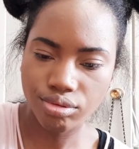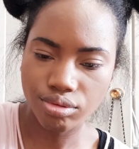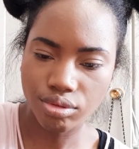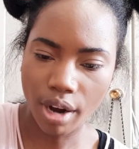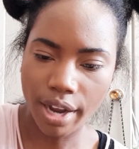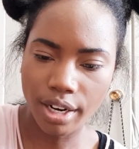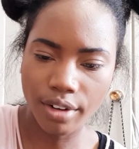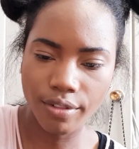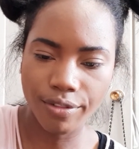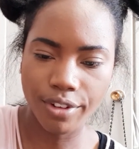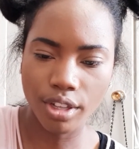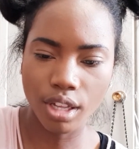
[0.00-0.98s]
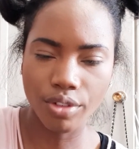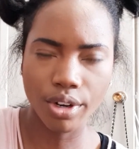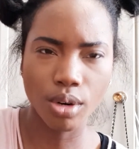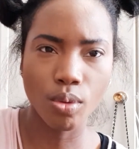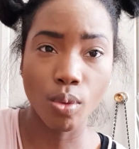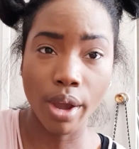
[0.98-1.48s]
I didn't feel that right
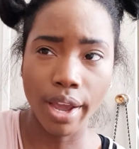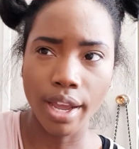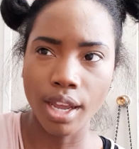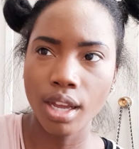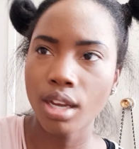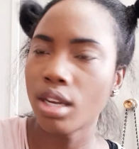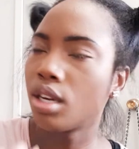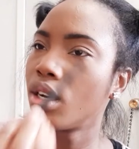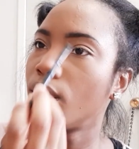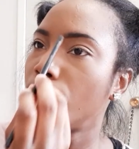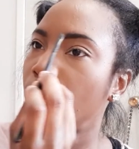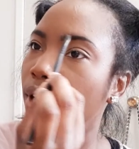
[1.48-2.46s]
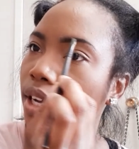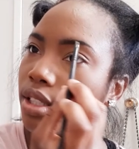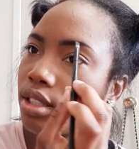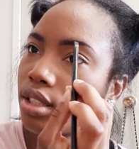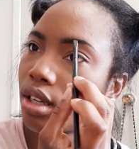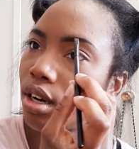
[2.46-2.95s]
away, but